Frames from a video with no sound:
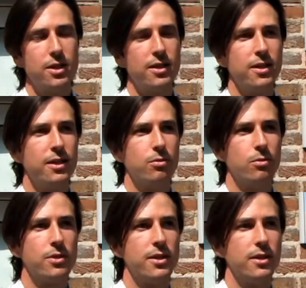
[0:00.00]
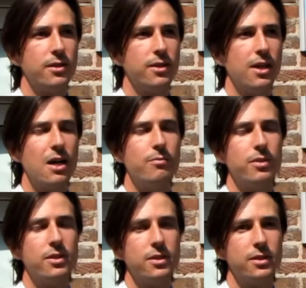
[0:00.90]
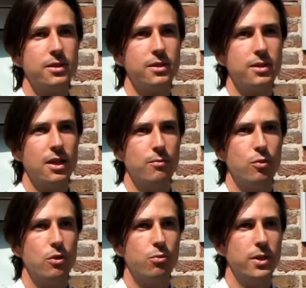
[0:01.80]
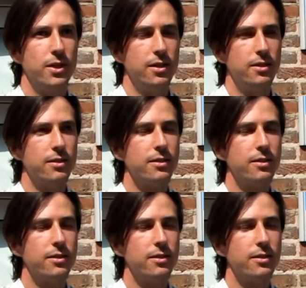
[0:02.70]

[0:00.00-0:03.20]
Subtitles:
I think it was the lab work we did,